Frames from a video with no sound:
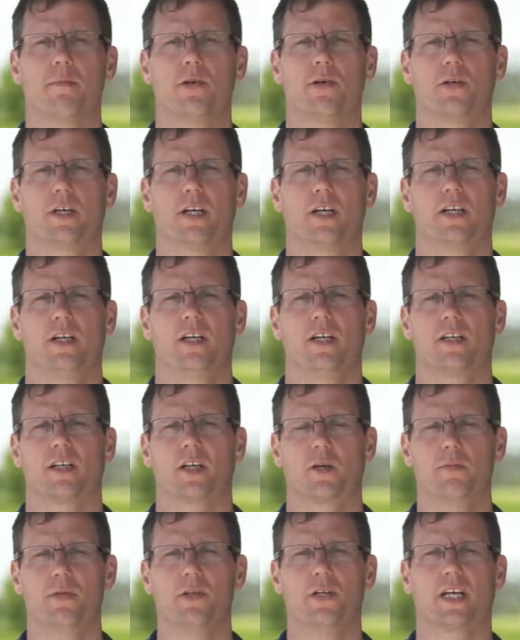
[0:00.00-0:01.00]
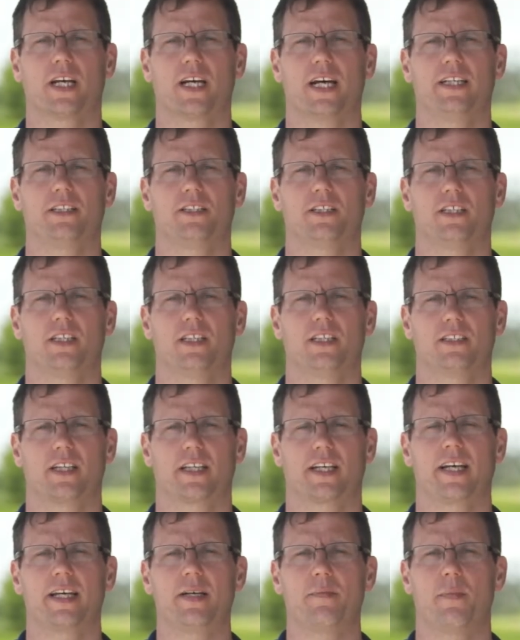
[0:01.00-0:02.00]
Milker, communication is a
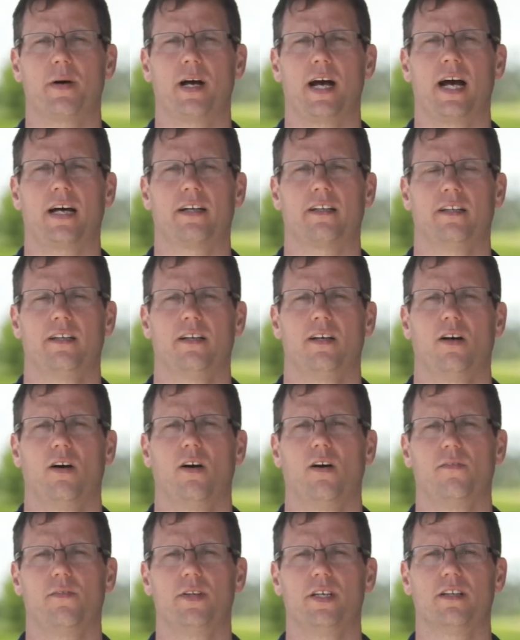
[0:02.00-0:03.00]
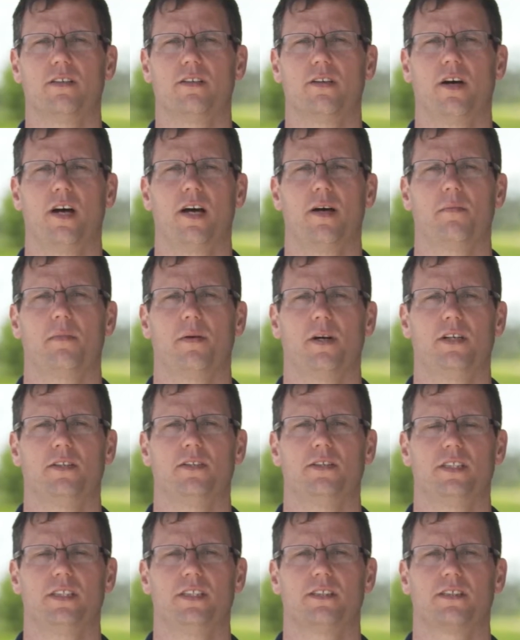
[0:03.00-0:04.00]
key part of the entire
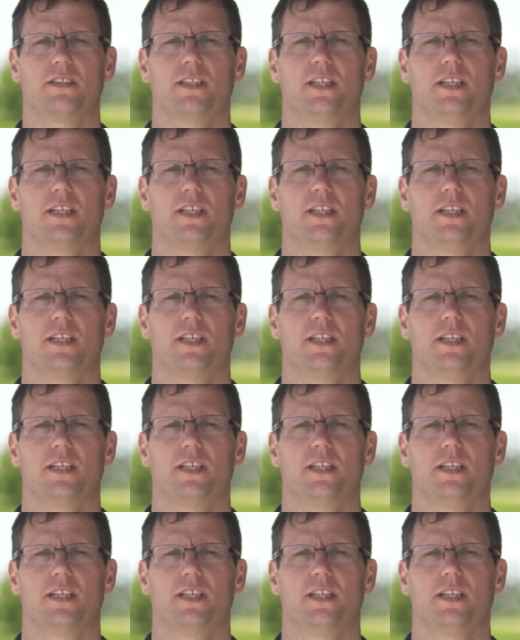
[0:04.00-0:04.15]
process.